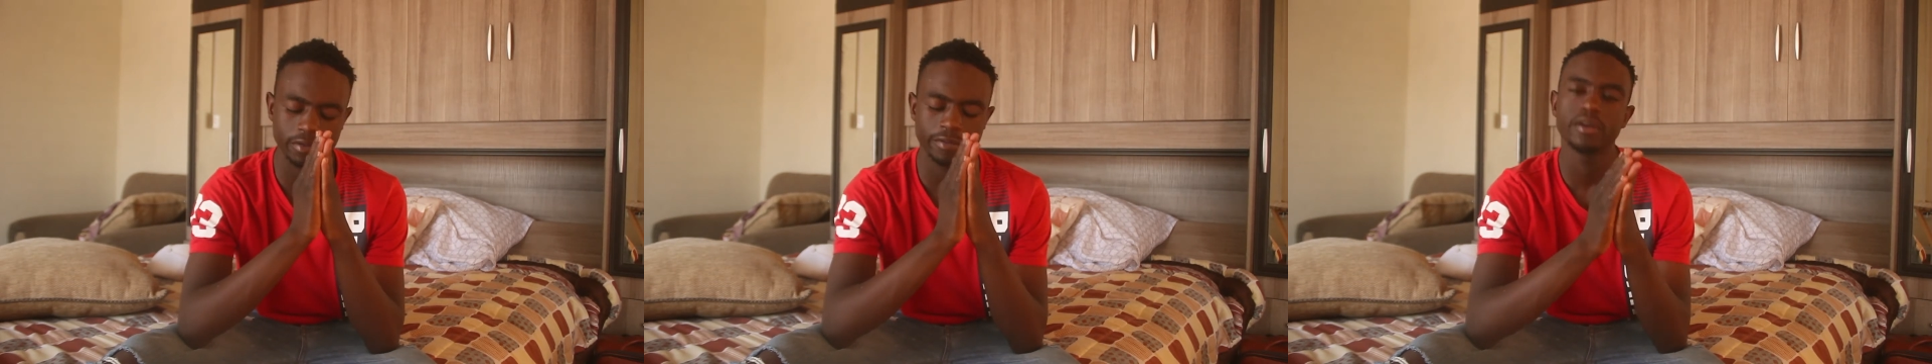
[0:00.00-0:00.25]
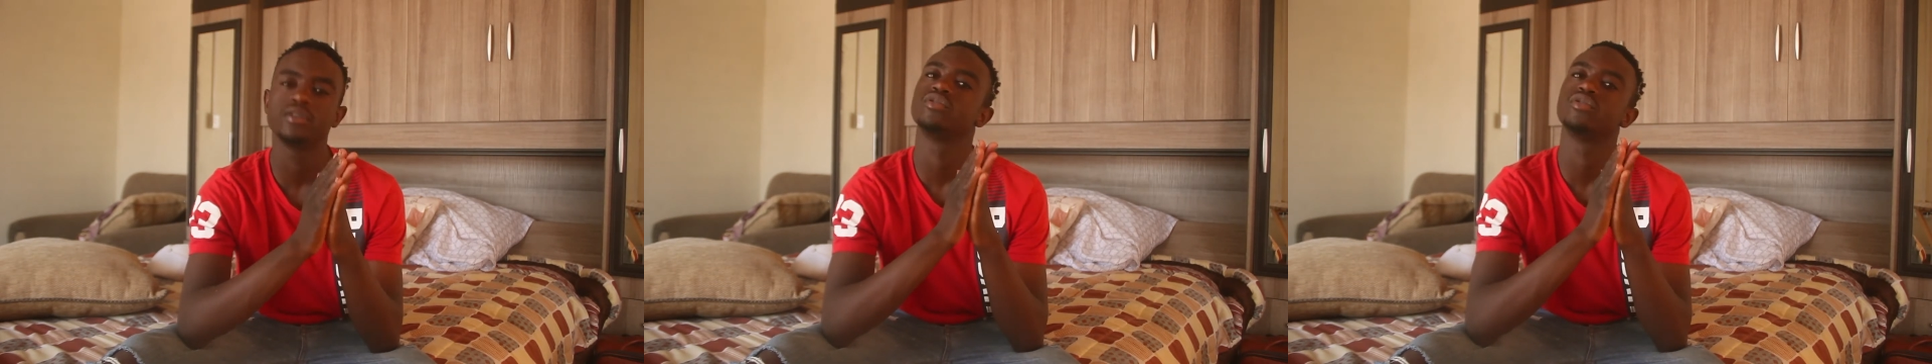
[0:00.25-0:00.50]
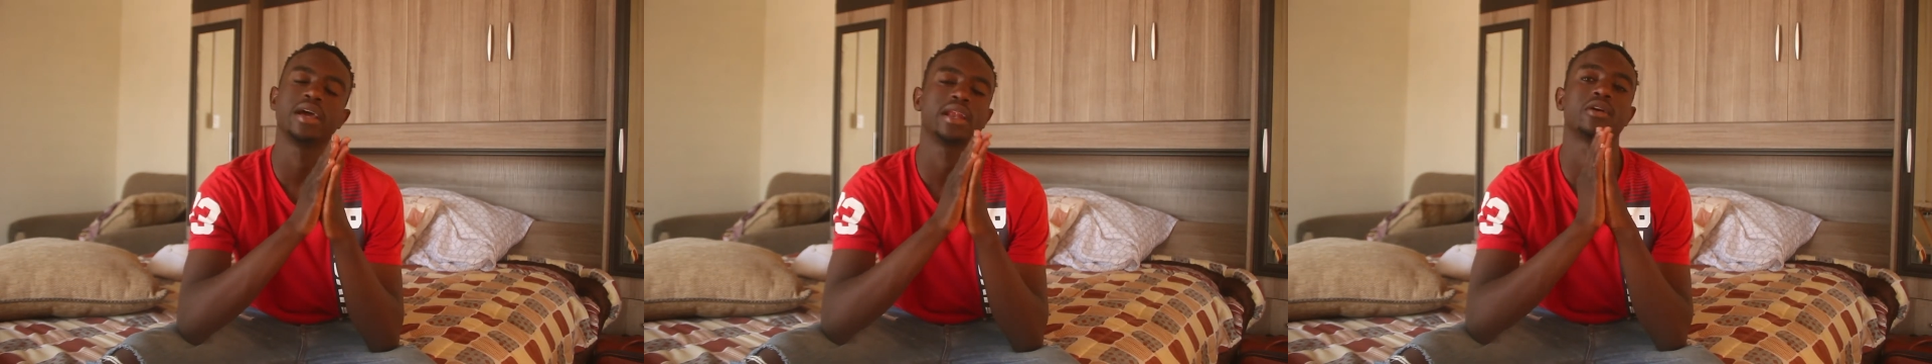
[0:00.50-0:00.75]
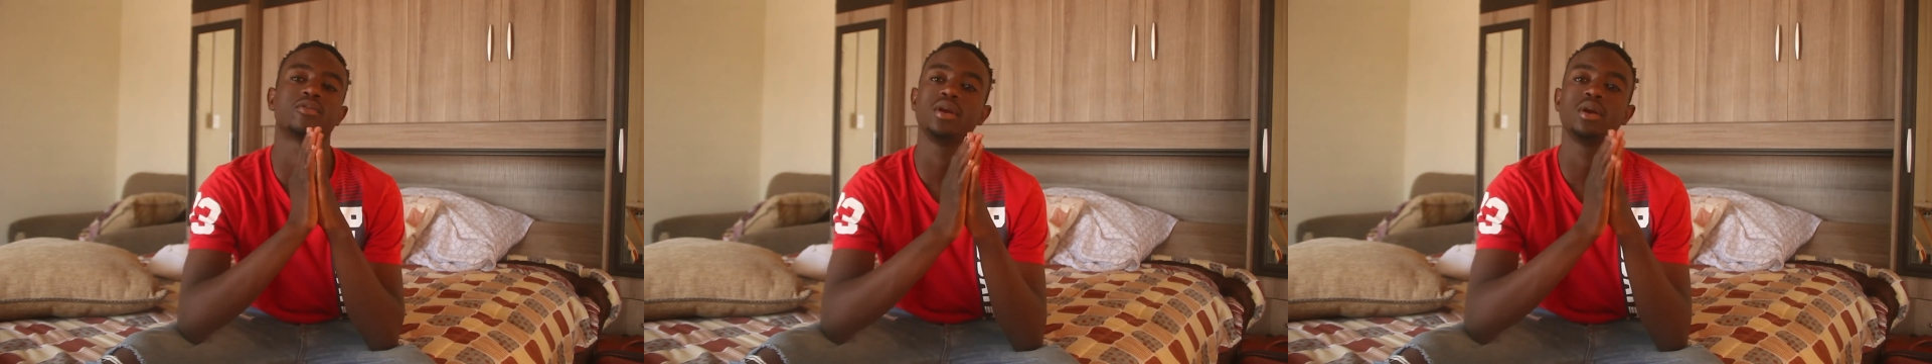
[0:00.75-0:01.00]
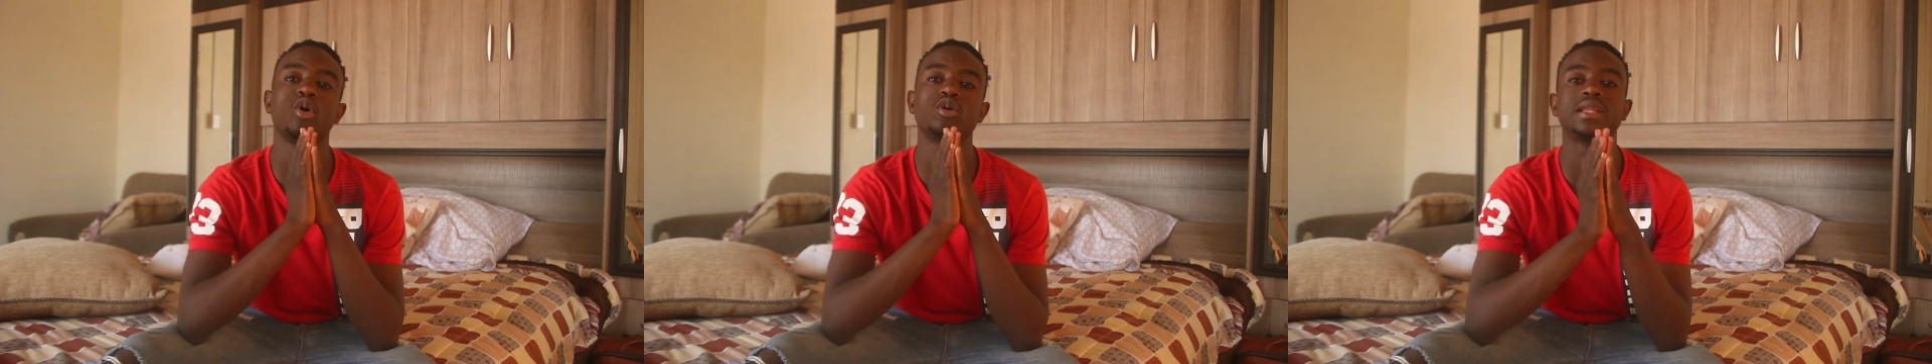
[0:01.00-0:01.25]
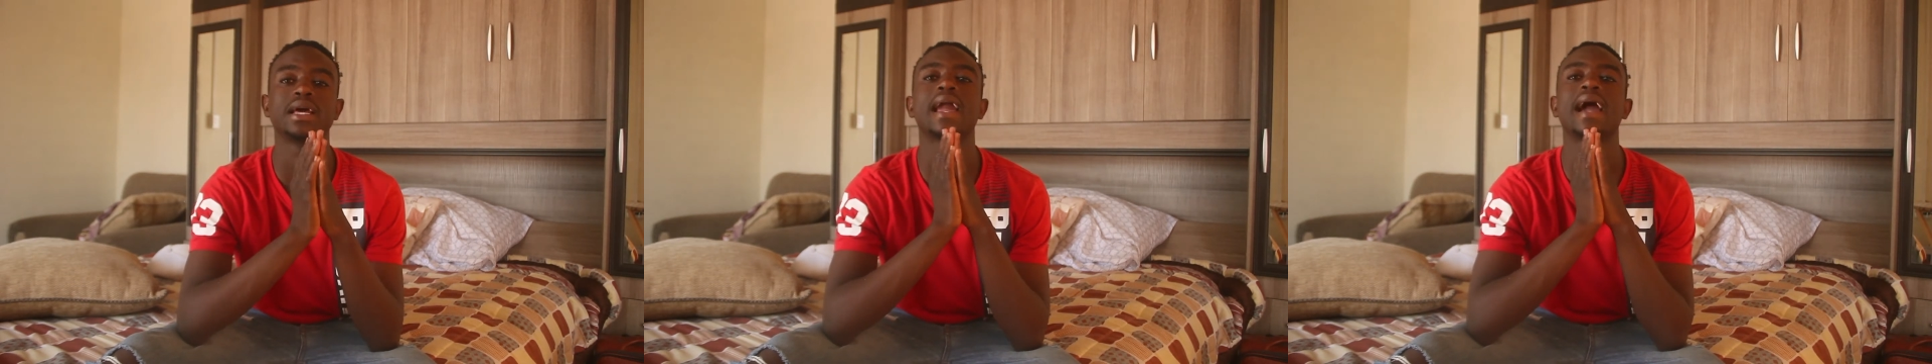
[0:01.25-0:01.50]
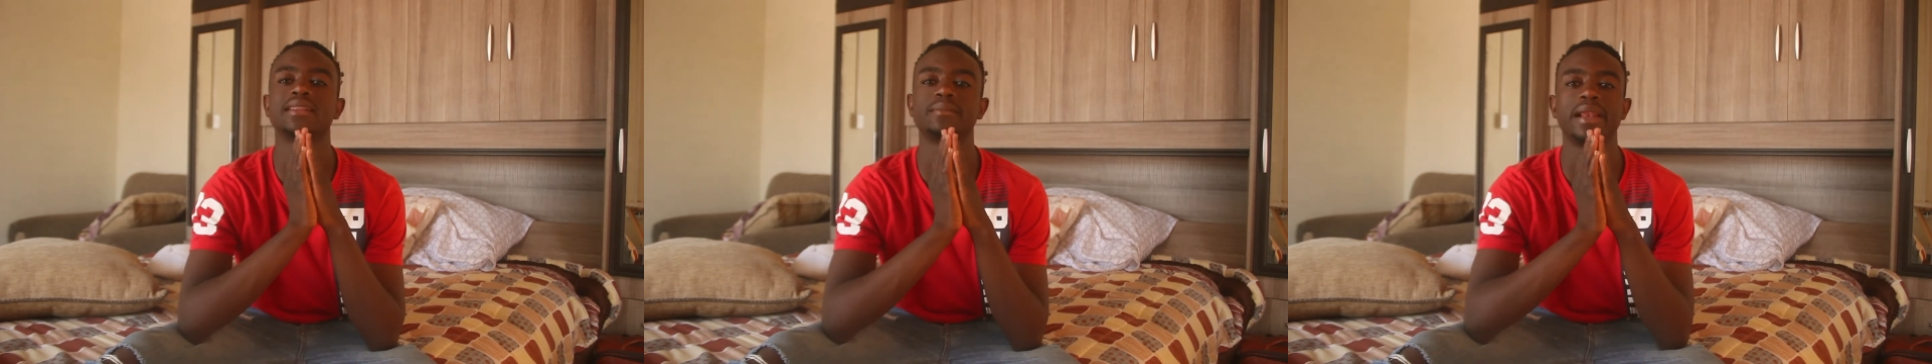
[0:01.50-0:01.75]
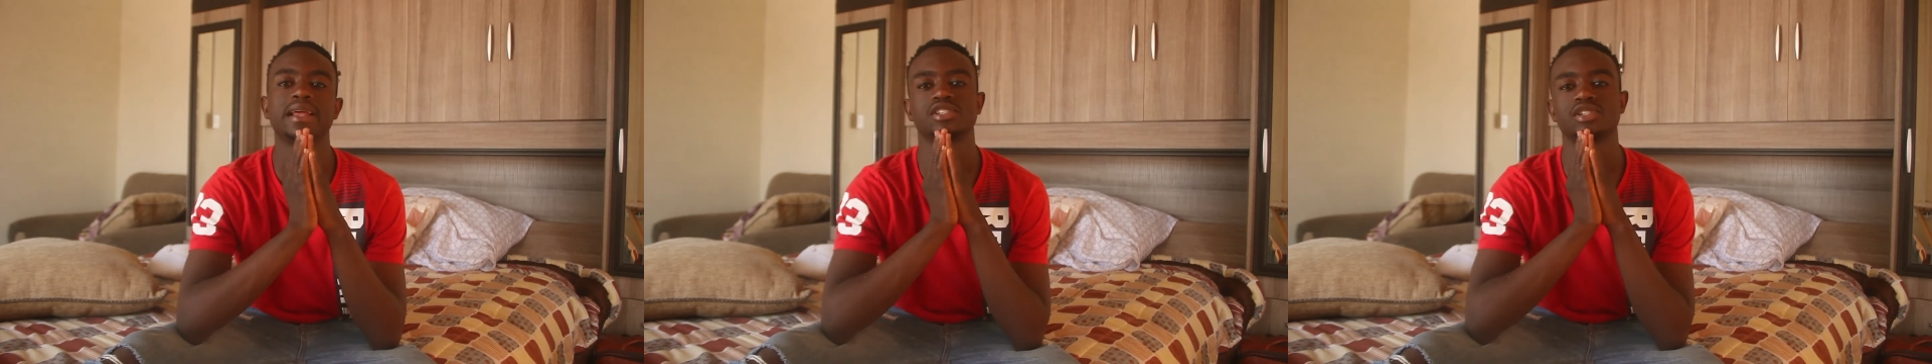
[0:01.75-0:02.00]
thank you, and I really hope that God
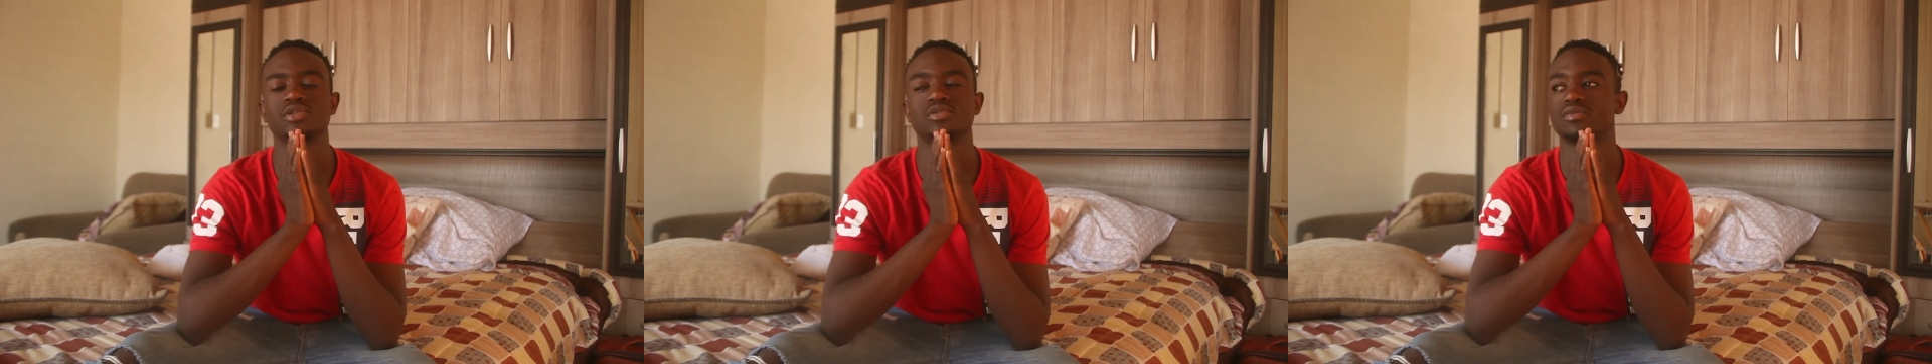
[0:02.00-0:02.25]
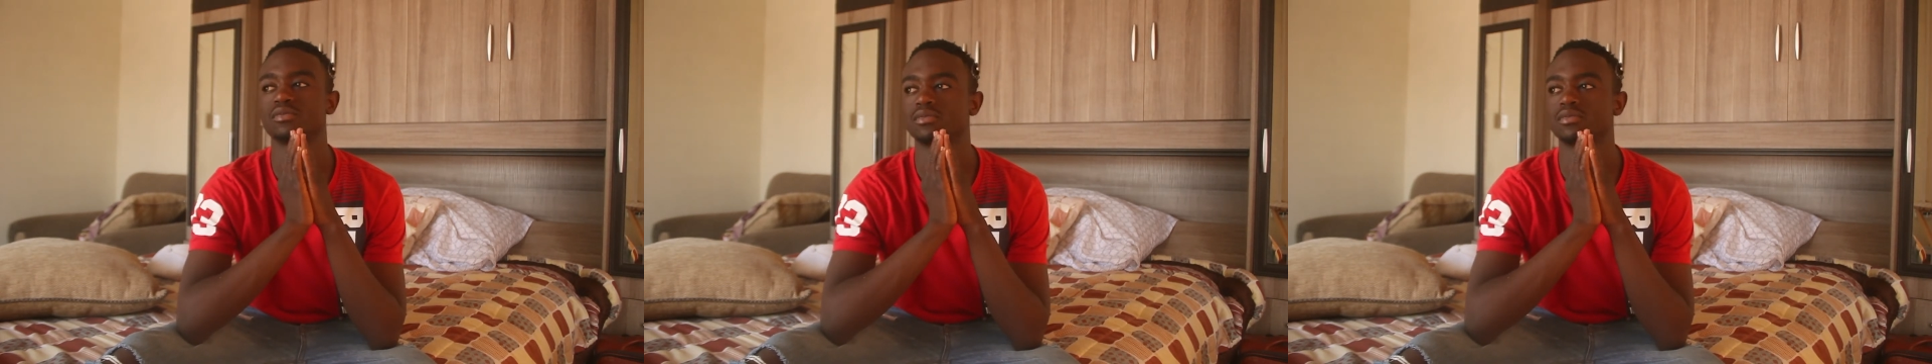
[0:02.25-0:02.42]
bless you.